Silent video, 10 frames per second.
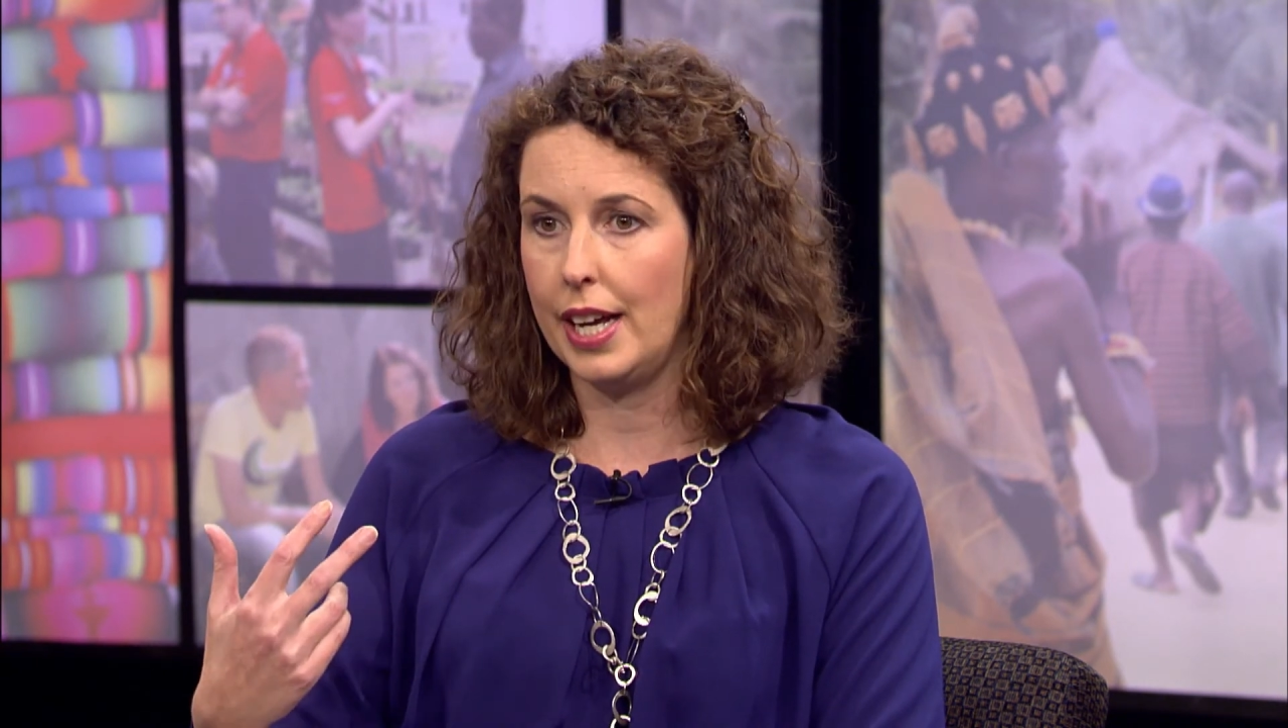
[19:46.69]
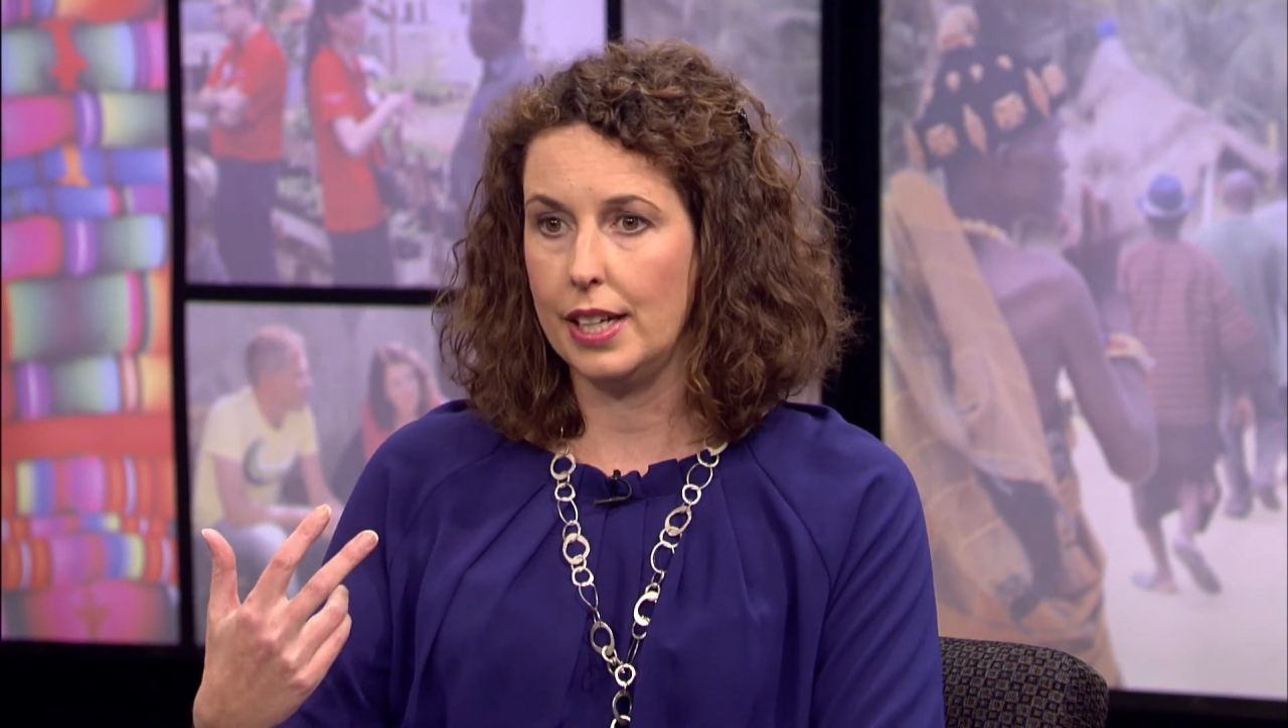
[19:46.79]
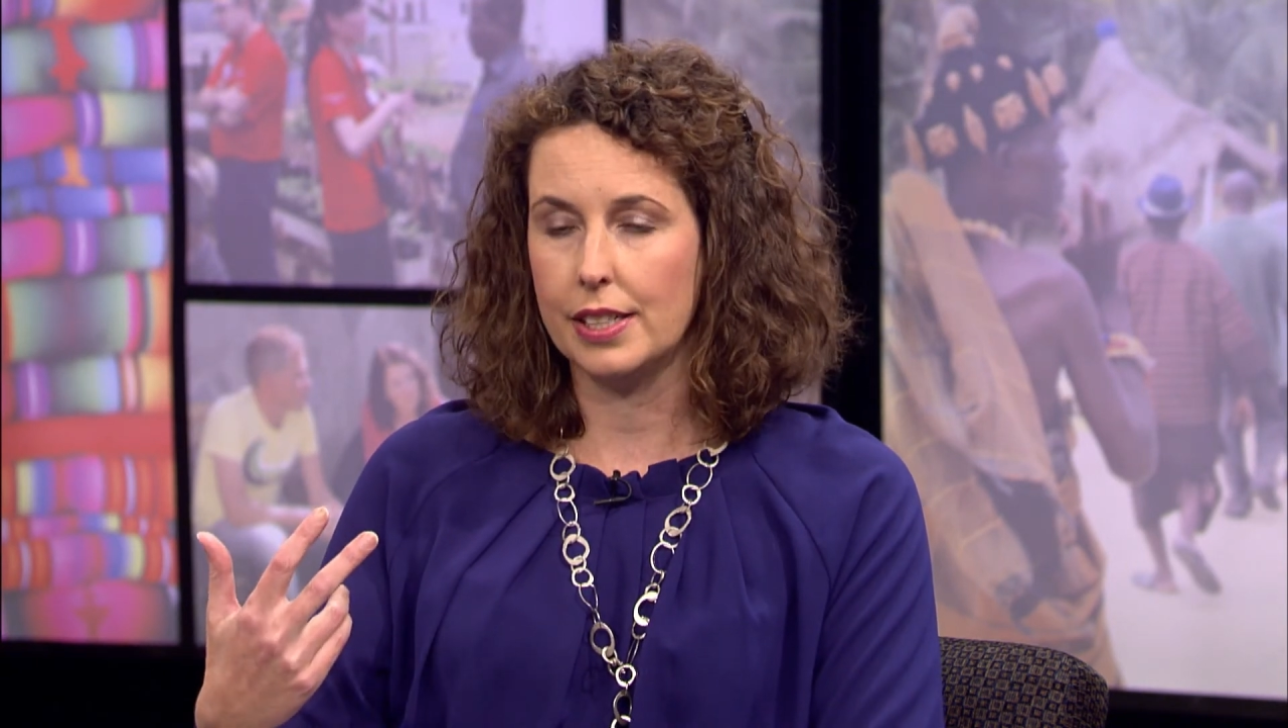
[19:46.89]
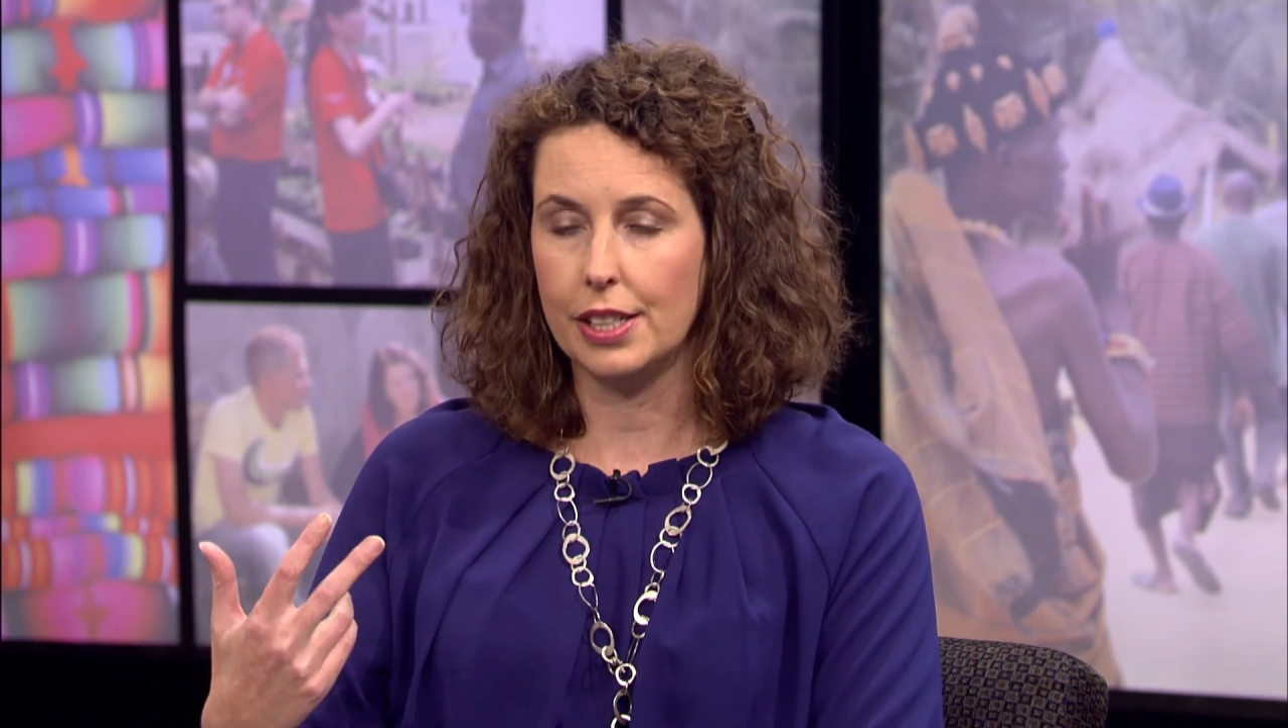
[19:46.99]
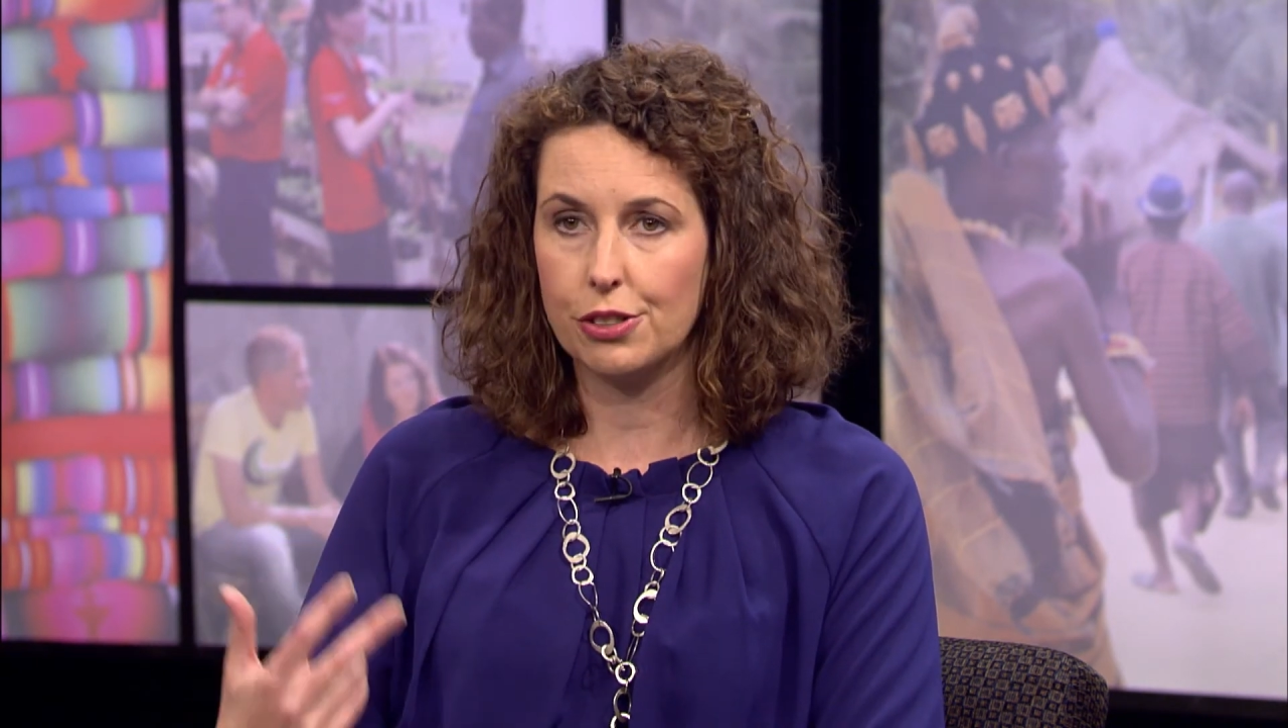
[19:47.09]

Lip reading: and